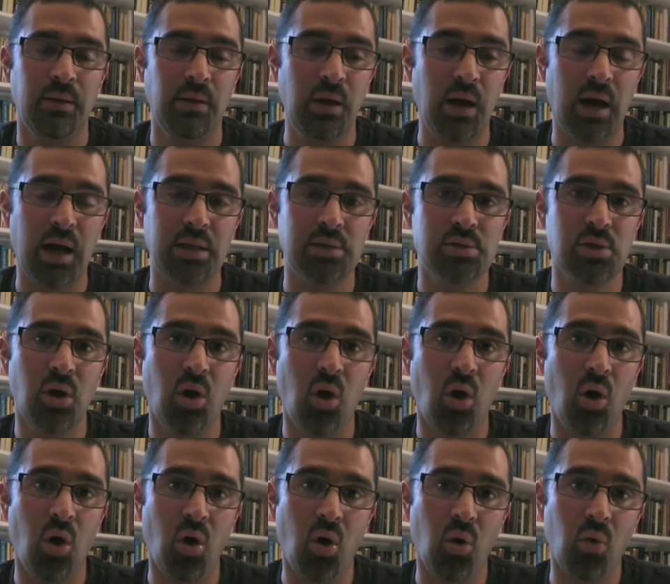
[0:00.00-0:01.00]
God's
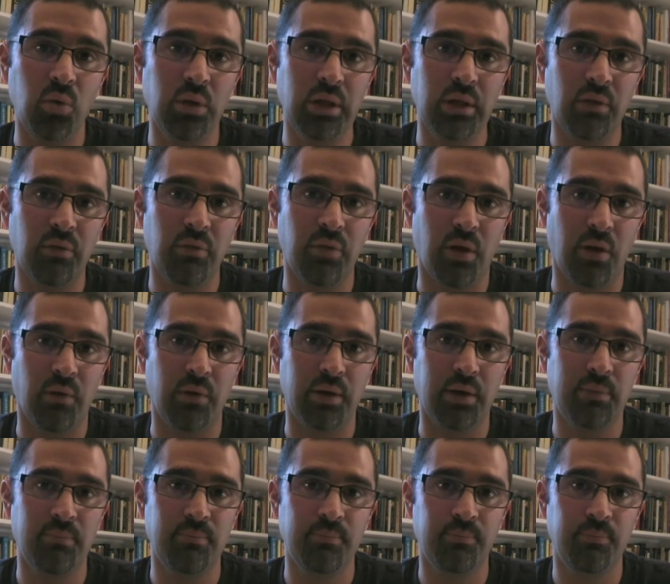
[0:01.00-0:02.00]
holy
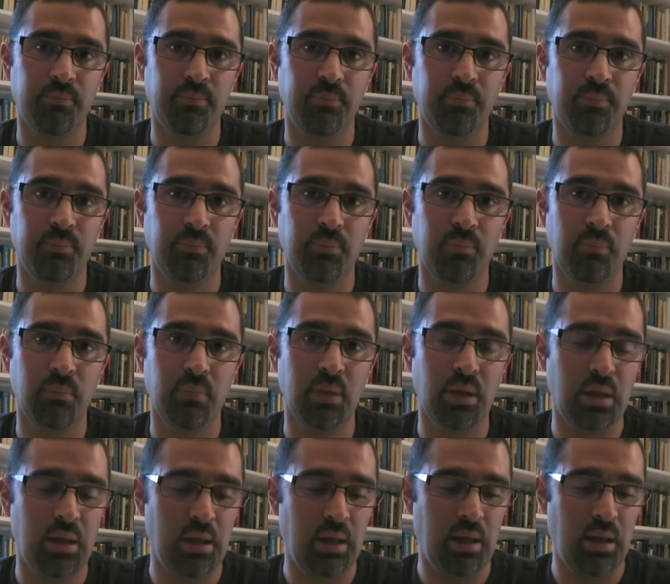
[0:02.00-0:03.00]
authority.
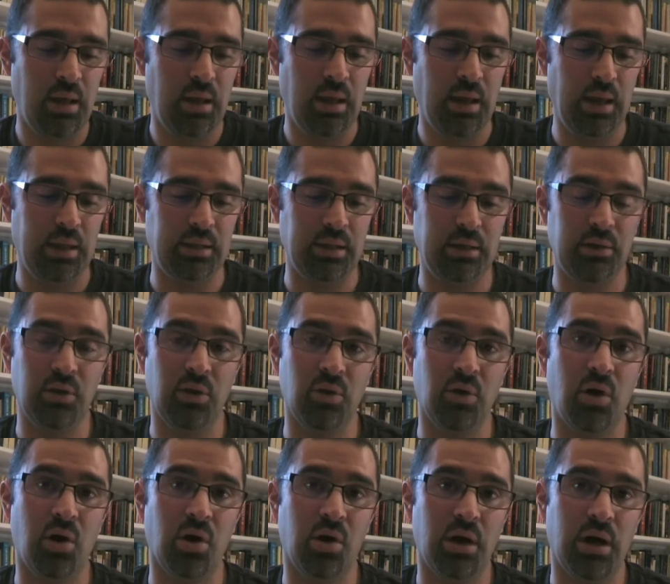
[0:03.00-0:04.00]
And then
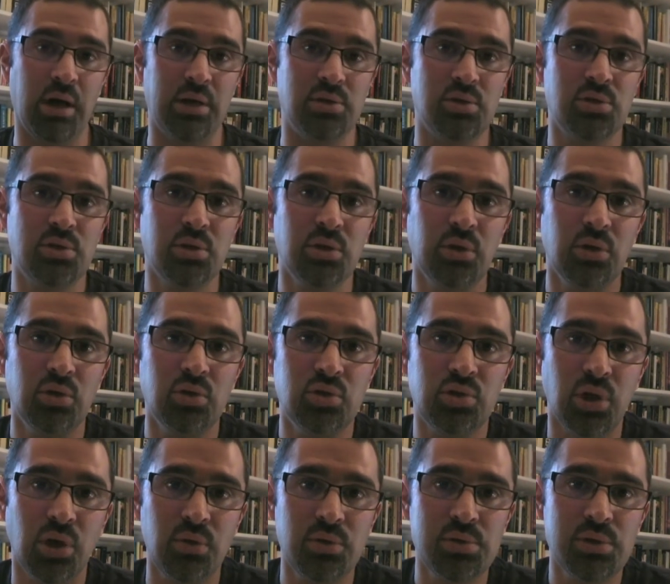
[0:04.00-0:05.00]
there are God's
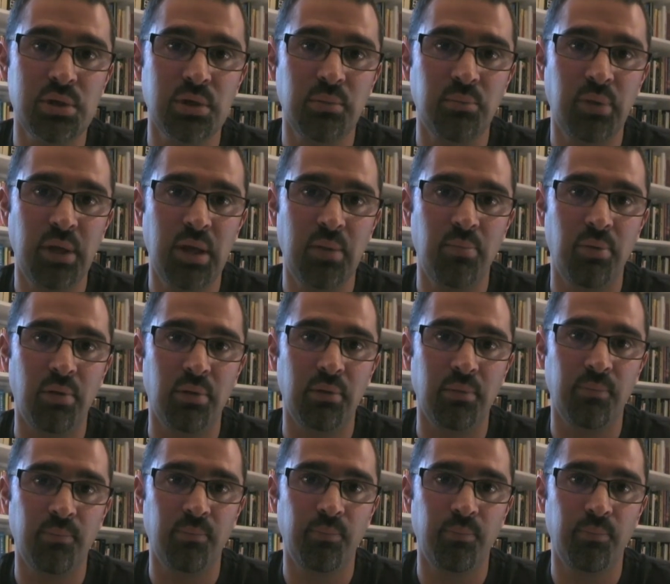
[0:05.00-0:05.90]
chosen people